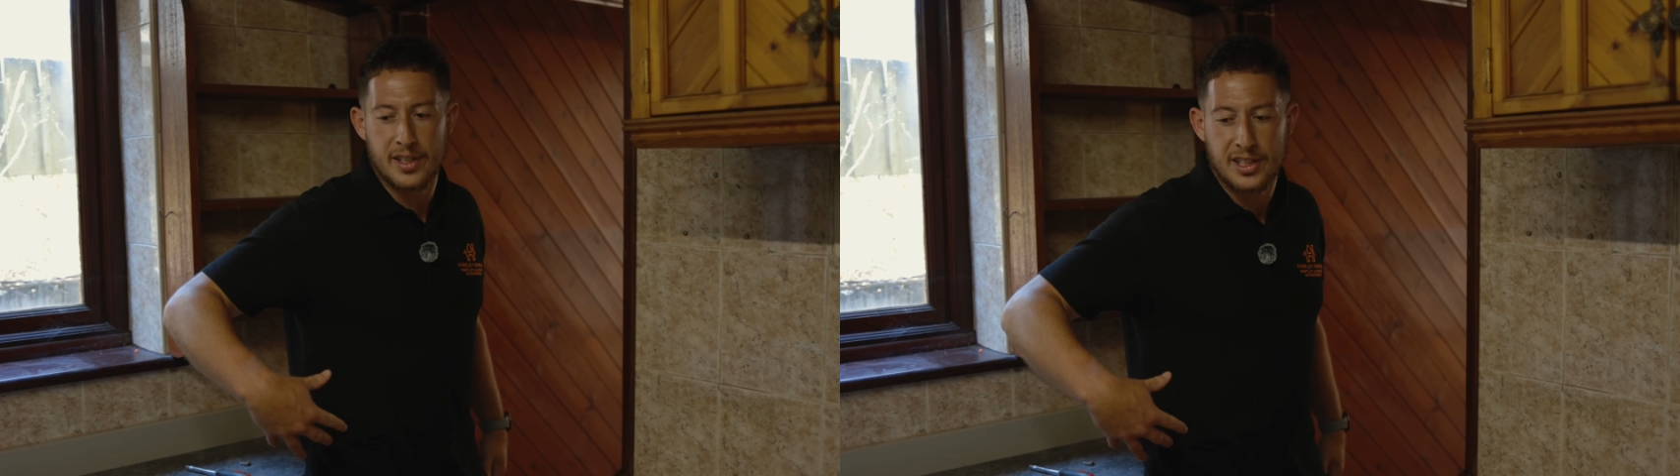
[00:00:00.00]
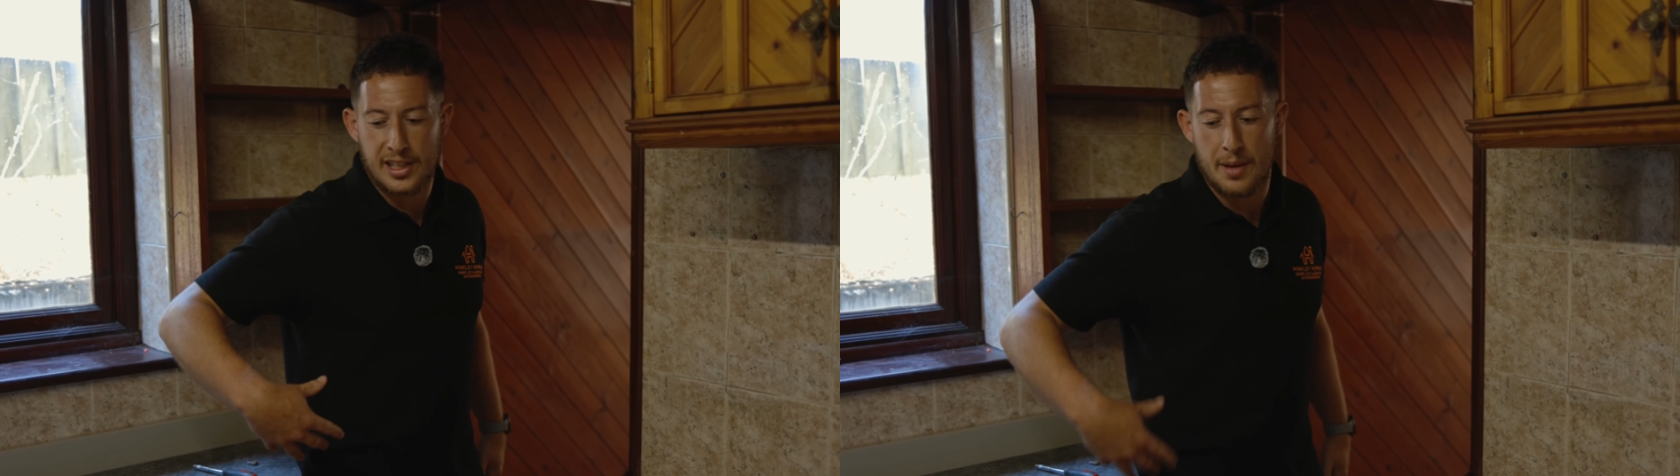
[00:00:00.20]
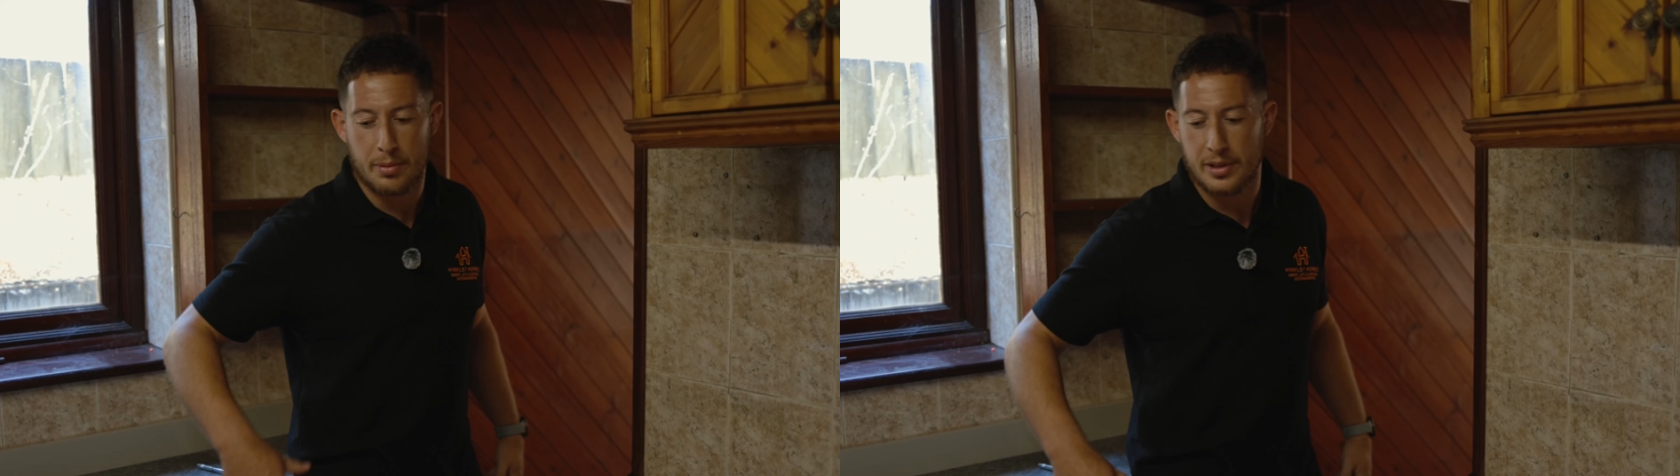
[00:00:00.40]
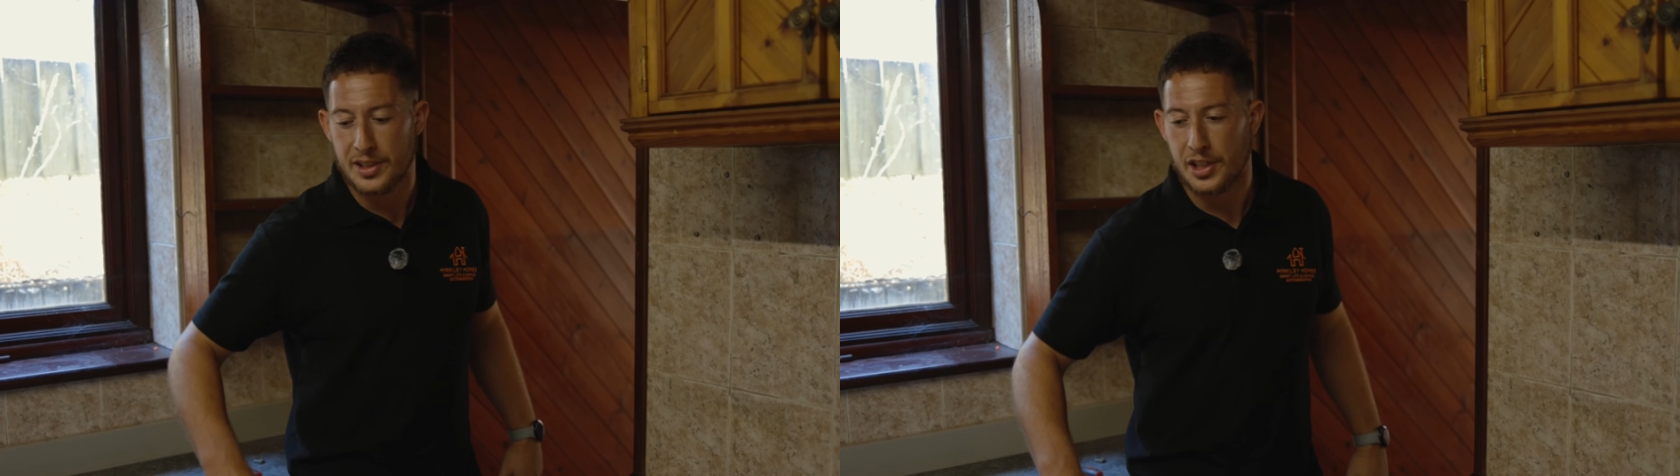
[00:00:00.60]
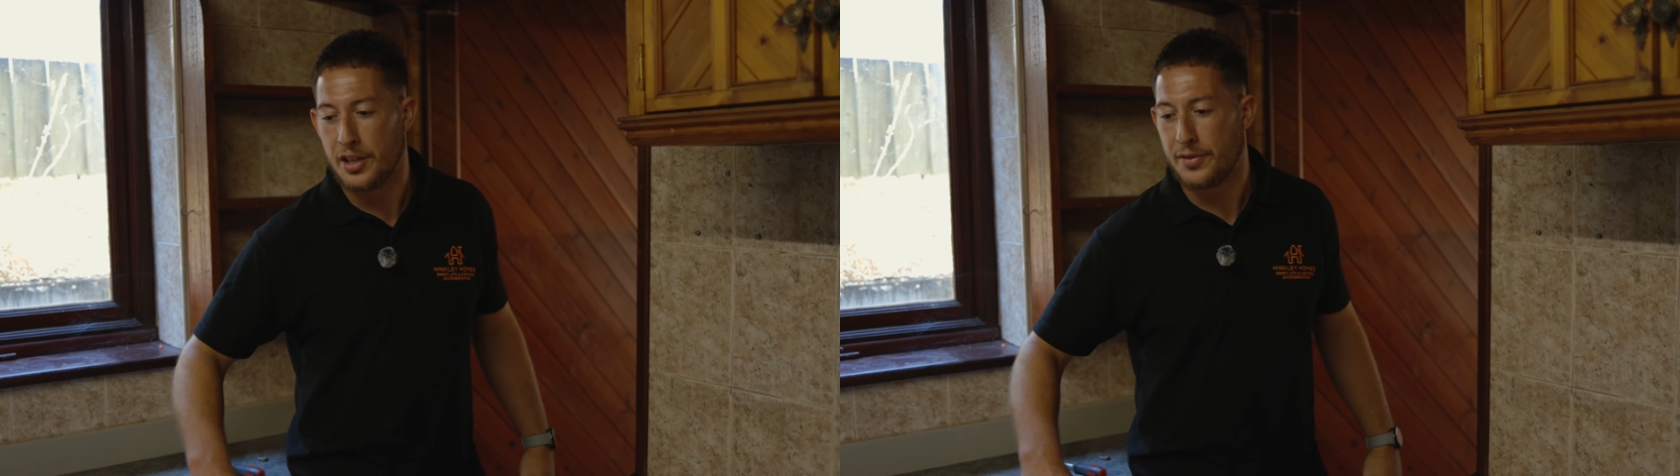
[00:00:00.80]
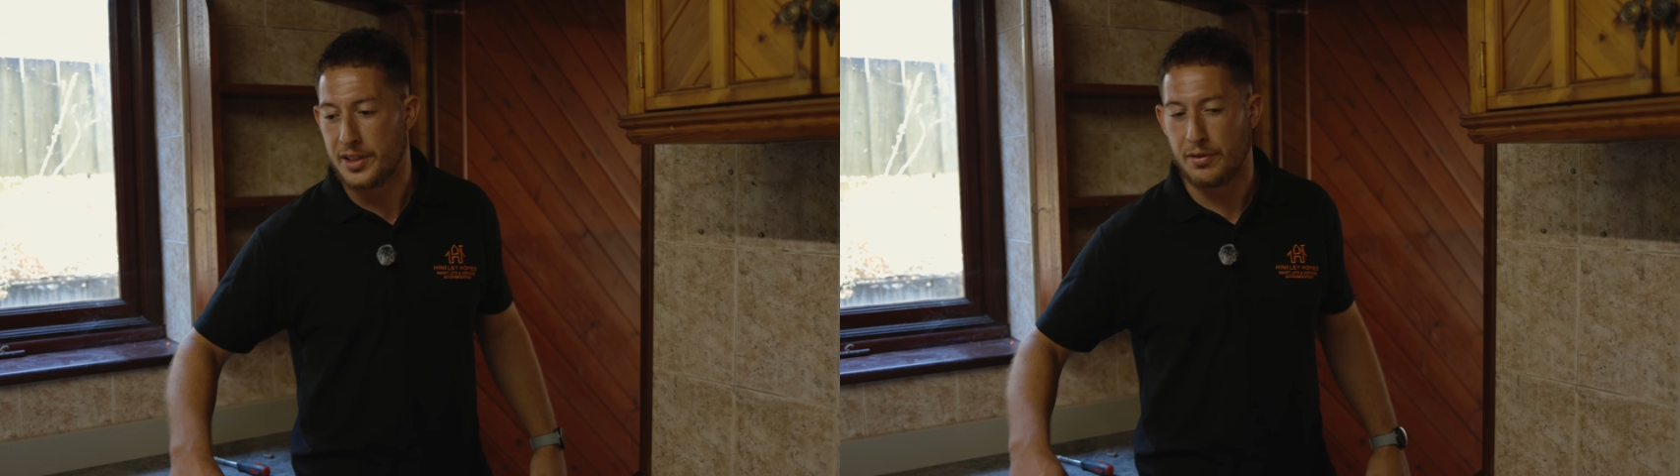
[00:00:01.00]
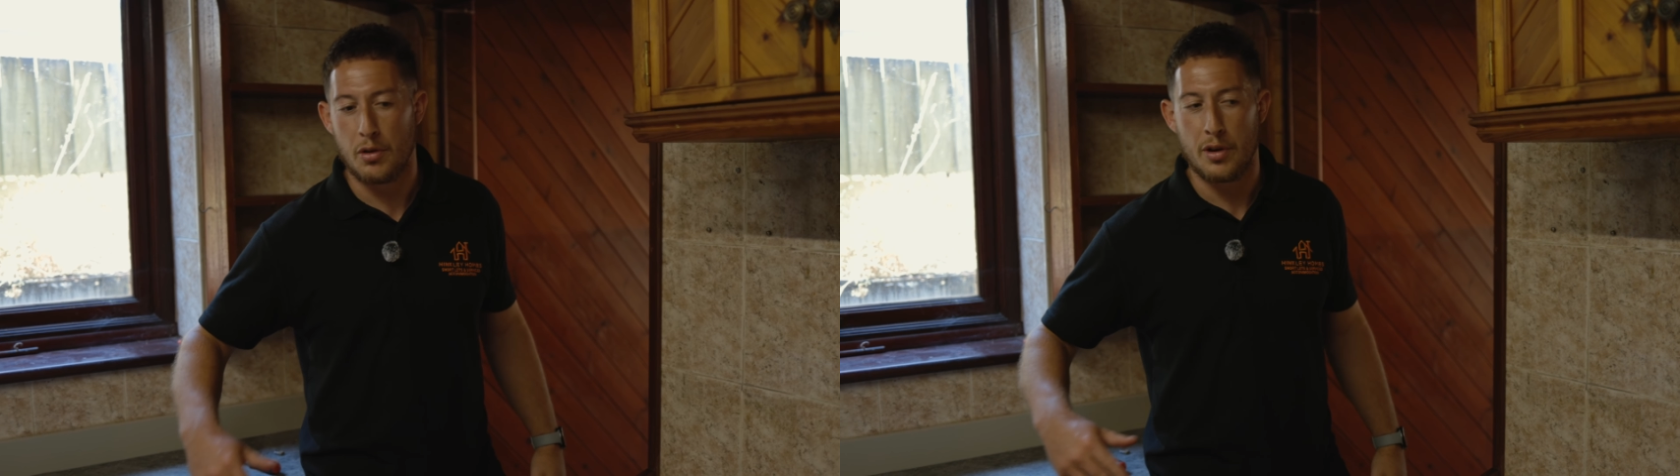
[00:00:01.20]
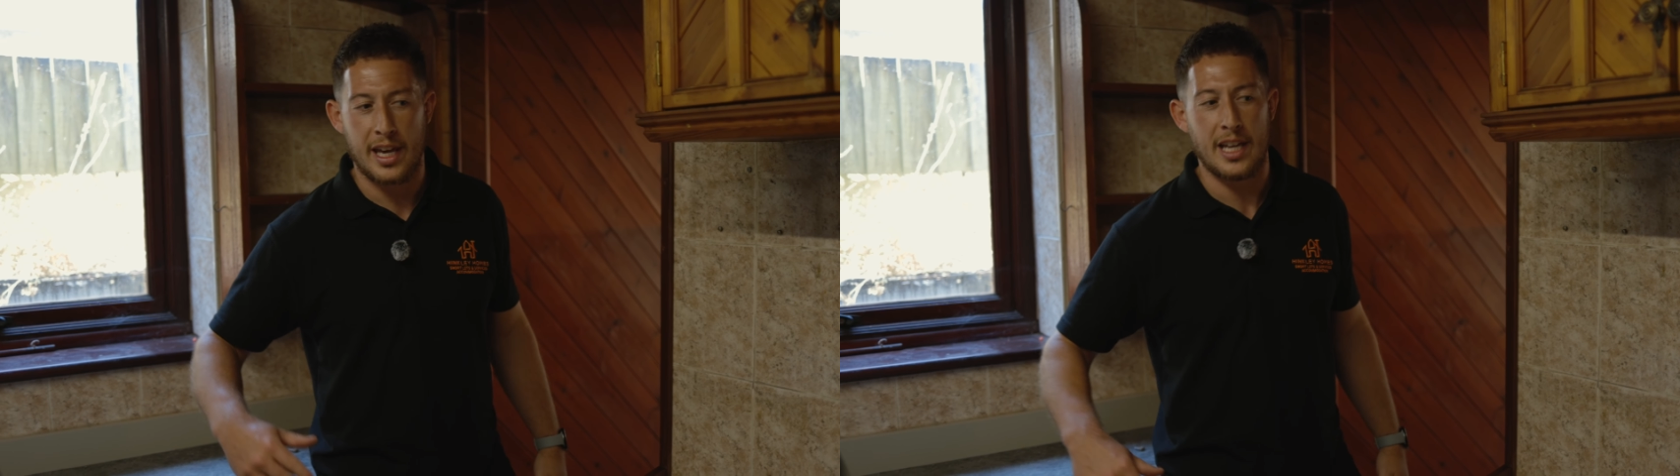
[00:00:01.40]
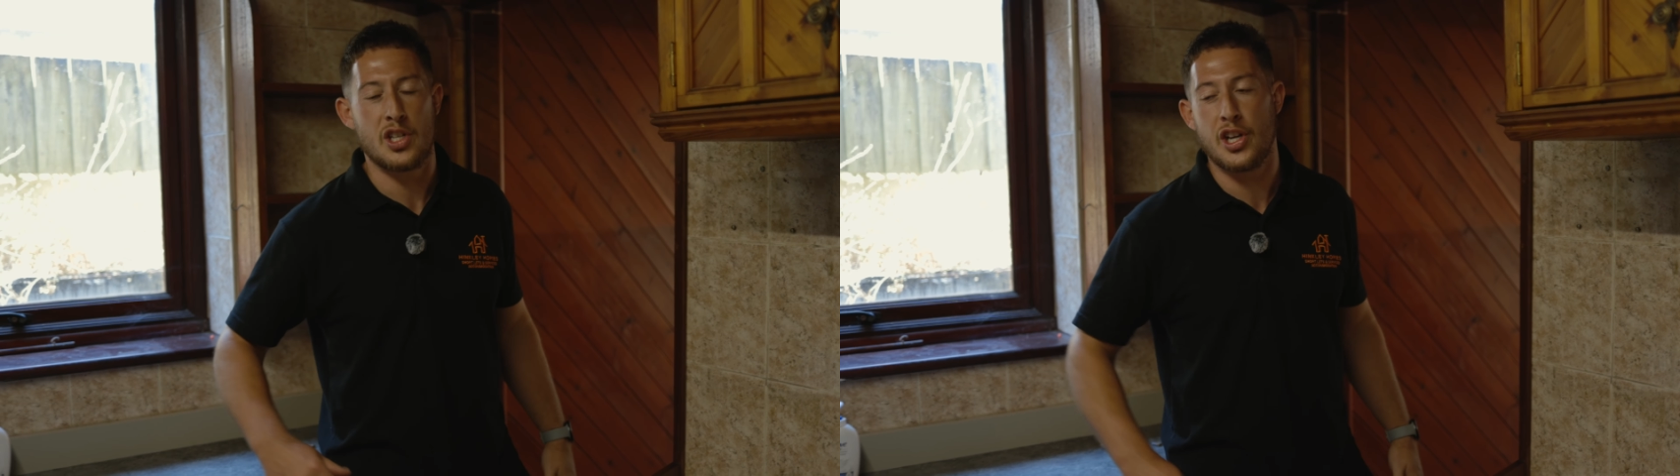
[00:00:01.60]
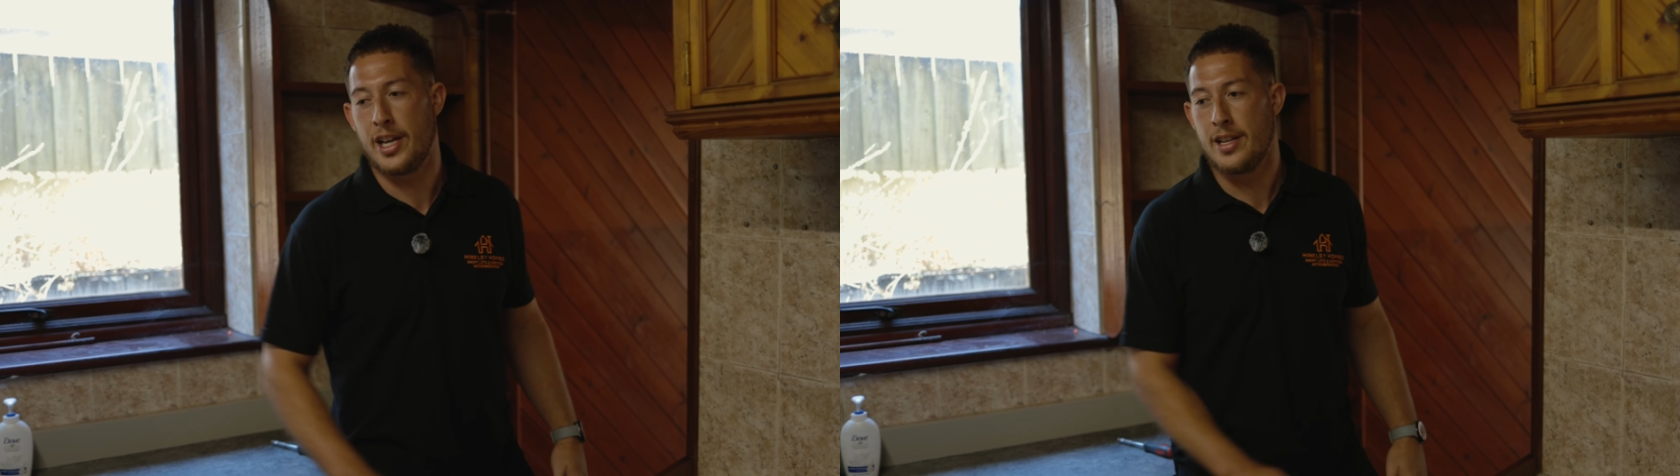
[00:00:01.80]
a slippery surface floor
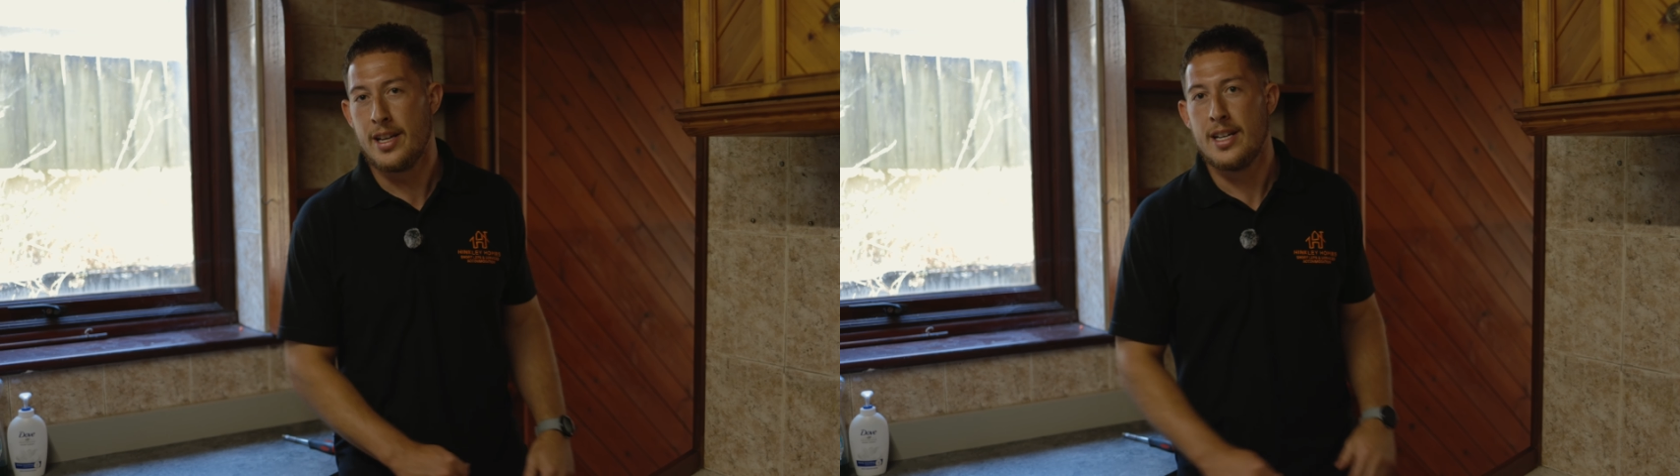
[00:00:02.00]
kitchen.